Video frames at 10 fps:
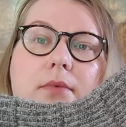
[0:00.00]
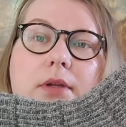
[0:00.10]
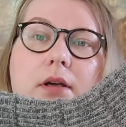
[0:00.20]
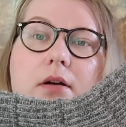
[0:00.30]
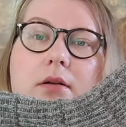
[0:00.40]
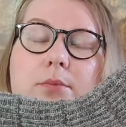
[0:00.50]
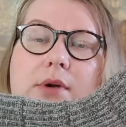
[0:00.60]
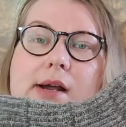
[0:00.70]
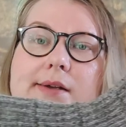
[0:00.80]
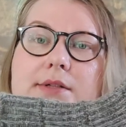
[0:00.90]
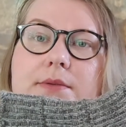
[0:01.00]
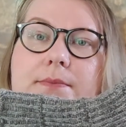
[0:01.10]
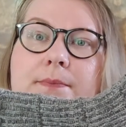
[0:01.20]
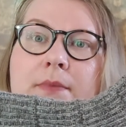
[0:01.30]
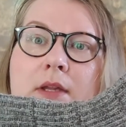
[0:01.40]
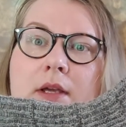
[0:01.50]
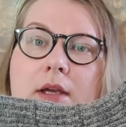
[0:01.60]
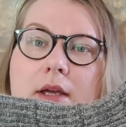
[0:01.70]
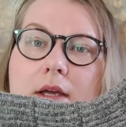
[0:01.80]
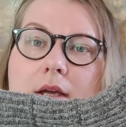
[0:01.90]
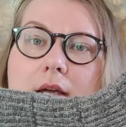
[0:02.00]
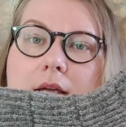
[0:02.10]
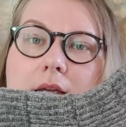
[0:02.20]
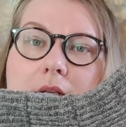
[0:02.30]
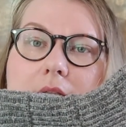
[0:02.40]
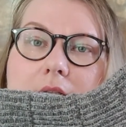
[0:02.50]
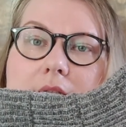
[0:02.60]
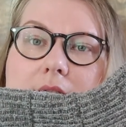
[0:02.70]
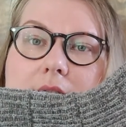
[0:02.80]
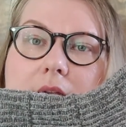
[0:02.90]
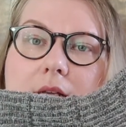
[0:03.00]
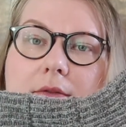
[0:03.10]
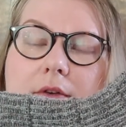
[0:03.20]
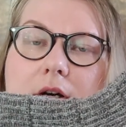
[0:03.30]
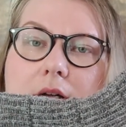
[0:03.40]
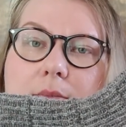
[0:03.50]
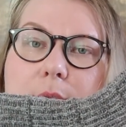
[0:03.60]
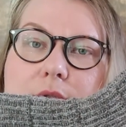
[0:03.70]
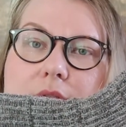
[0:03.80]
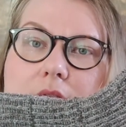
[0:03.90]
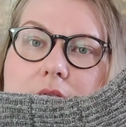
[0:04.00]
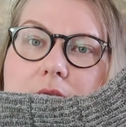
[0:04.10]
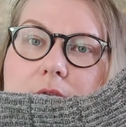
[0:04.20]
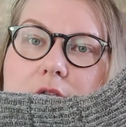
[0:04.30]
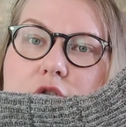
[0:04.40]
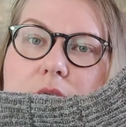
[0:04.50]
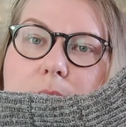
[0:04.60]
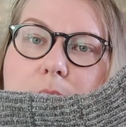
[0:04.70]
yarn brand, and it's 85% Finship